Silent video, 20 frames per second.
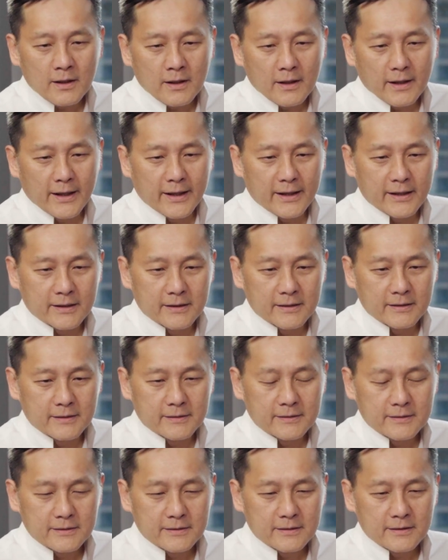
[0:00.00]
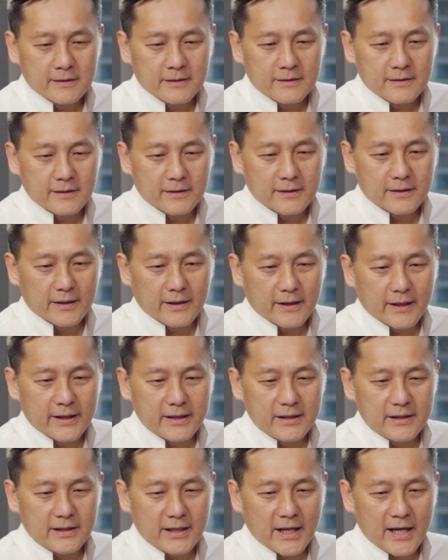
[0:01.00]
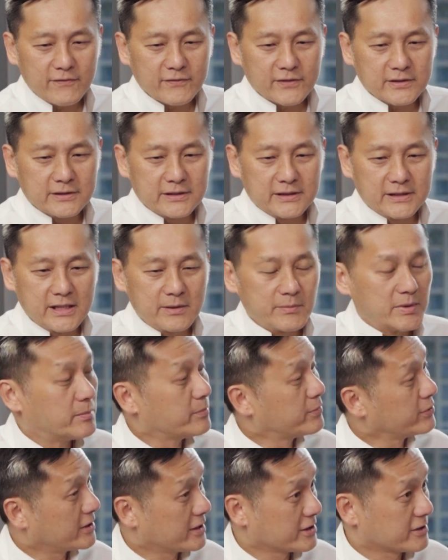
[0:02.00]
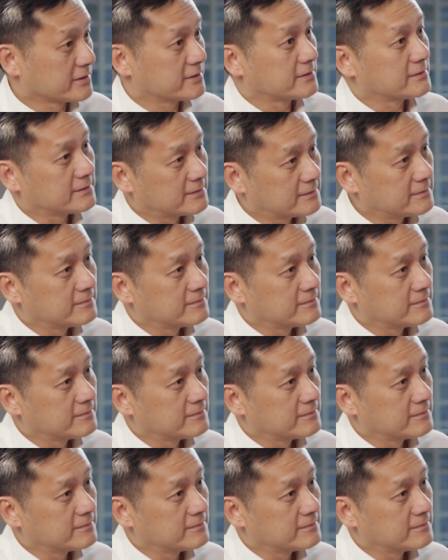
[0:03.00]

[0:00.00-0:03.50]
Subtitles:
And it left a deep impression